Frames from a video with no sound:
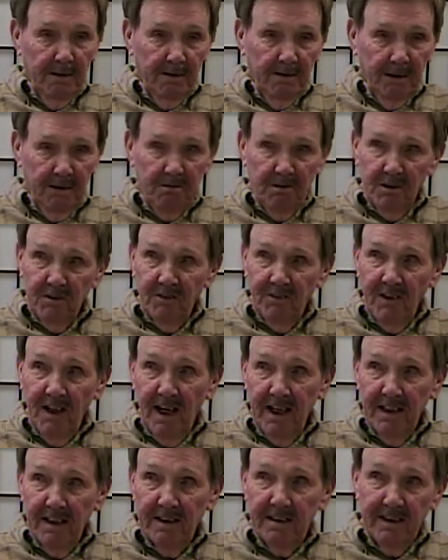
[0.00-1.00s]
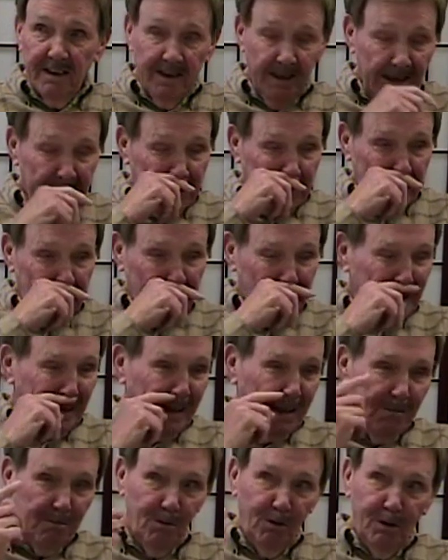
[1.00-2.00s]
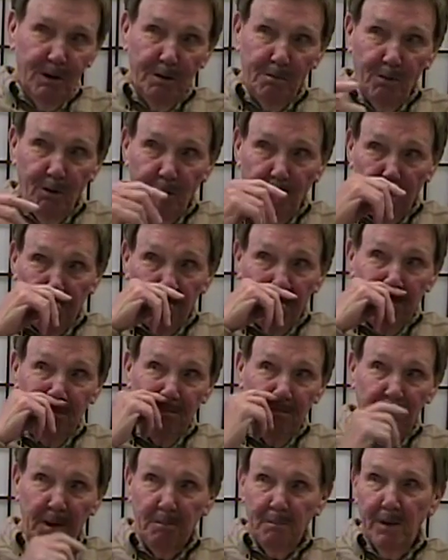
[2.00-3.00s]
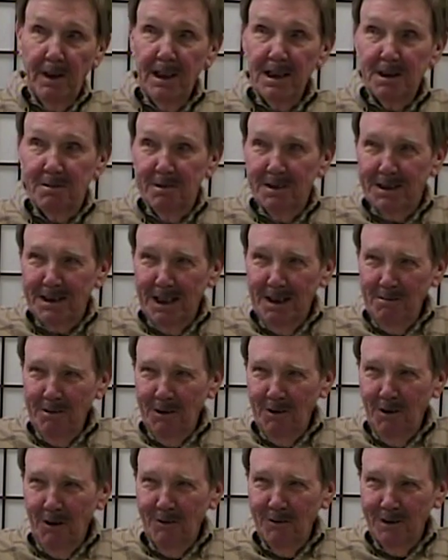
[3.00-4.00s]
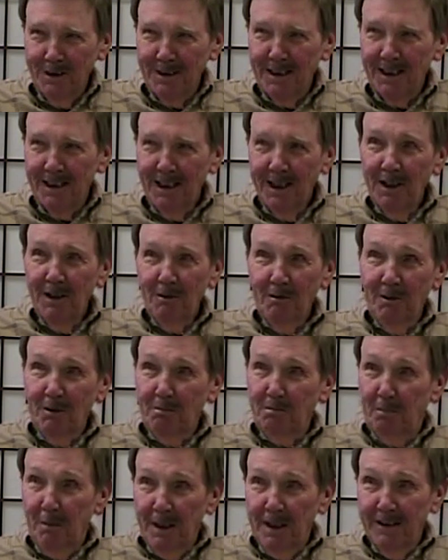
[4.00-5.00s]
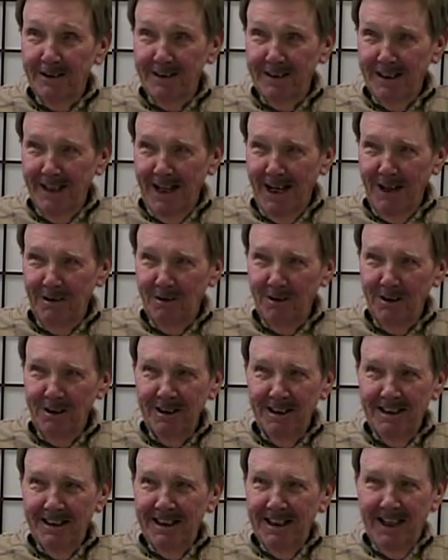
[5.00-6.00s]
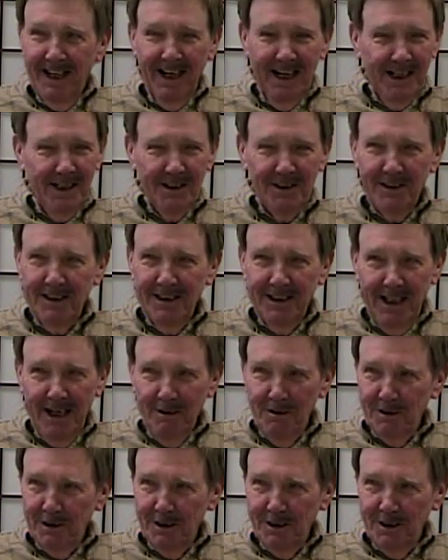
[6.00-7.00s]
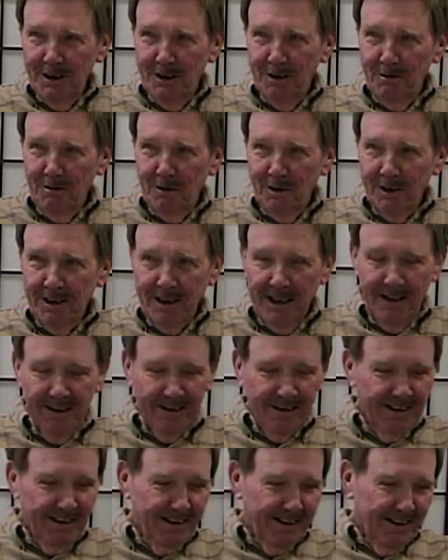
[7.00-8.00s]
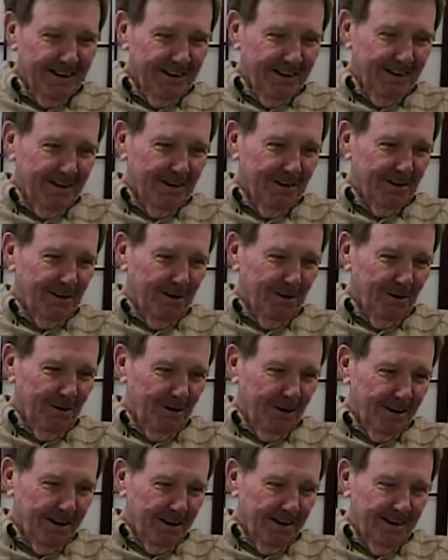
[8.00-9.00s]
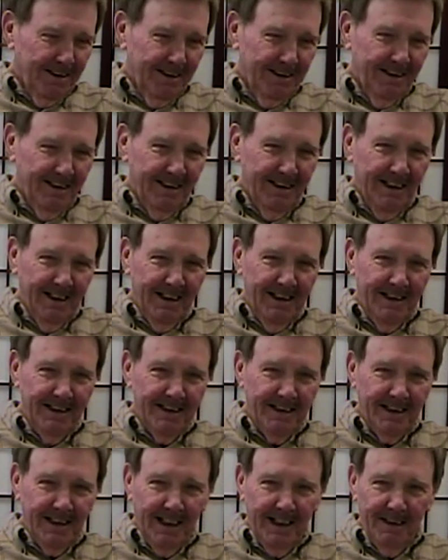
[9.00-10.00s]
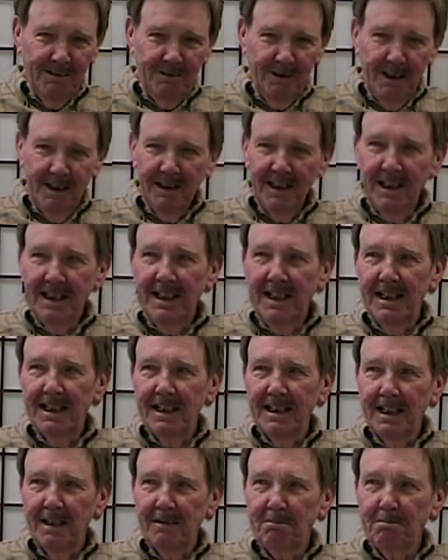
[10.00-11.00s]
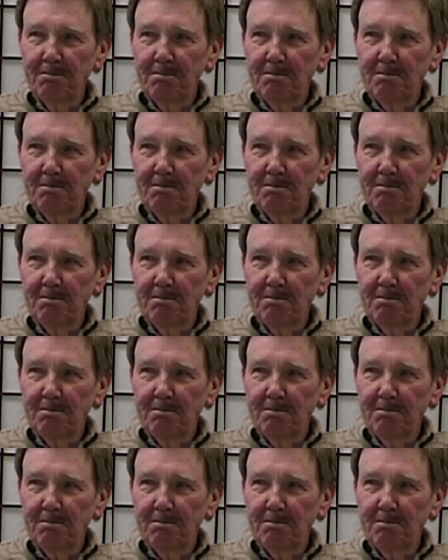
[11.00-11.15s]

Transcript: it was fine until they started getting more and more replacements coming over that were bigger than I were, and I could see that wasn't going to work out. So I decided, well, they needed a